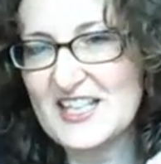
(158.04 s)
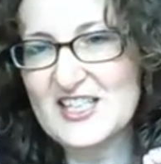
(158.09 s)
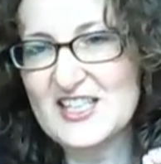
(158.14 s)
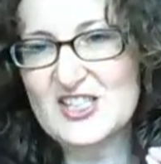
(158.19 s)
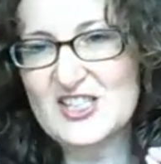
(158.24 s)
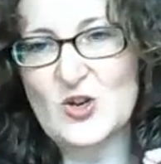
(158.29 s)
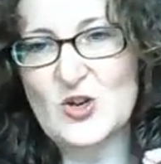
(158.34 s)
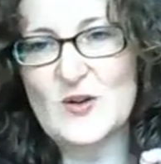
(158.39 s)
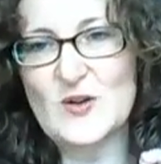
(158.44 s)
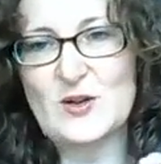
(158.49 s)

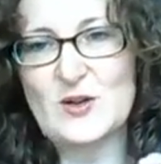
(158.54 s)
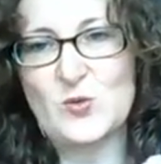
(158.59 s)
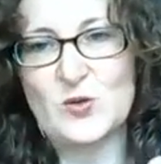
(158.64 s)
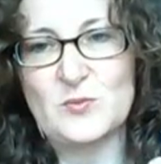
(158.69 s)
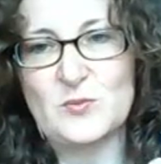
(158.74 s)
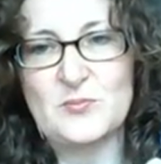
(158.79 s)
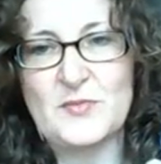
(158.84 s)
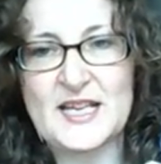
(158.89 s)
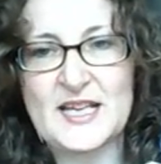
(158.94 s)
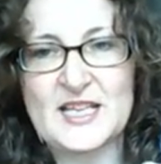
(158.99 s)
So it
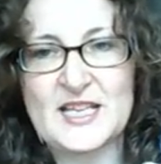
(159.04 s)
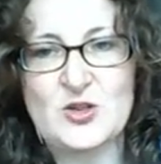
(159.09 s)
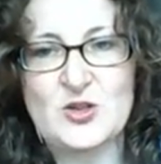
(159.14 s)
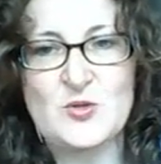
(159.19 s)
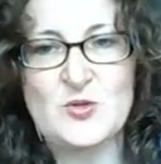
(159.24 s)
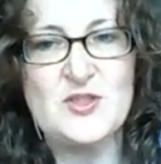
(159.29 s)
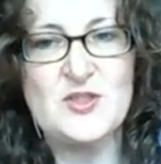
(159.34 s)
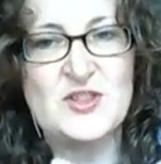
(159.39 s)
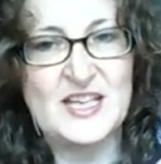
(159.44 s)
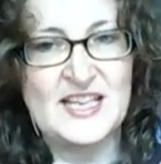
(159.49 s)
will make
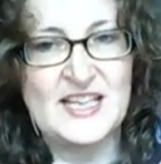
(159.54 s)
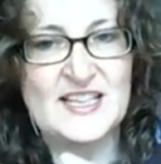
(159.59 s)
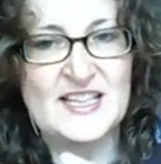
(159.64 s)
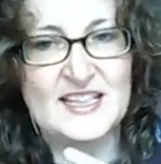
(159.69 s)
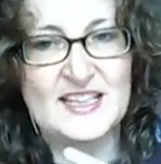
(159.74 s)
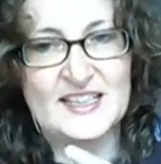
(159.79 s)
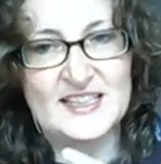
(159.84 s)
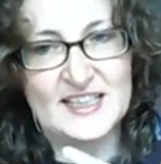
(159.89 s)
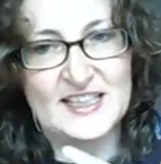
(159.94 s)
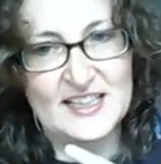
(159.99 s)
you
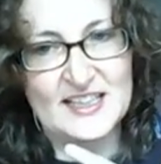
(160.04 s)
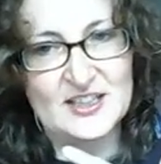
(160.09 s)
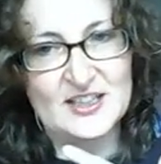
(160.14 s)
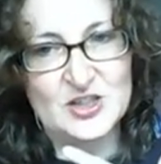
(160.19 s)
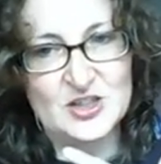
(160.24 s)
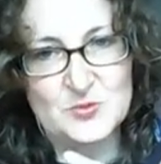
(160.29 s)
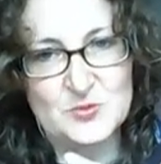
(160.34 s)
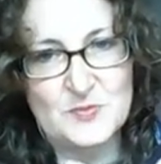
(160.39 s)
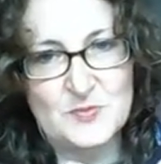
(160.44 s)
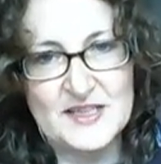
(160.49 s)
think in
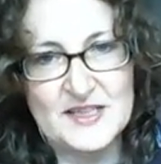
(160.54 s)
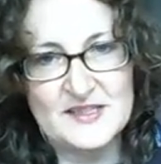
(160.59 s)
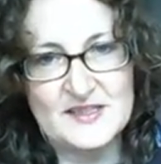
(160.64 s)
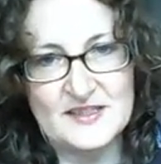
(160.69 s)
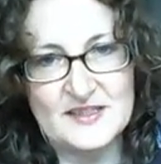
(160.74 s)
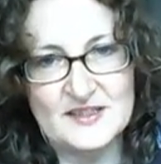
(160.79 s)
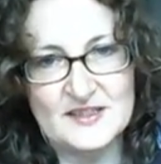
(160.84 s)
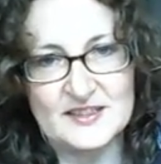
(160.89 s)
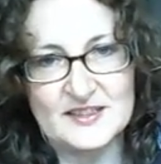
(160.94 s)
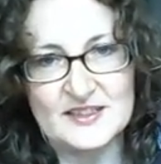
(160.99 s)
English,
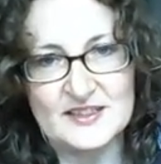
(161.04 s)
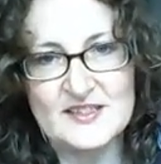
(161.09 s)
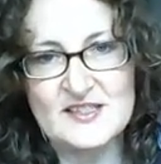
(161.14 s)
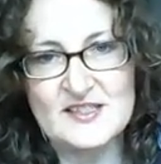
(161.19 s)
basically.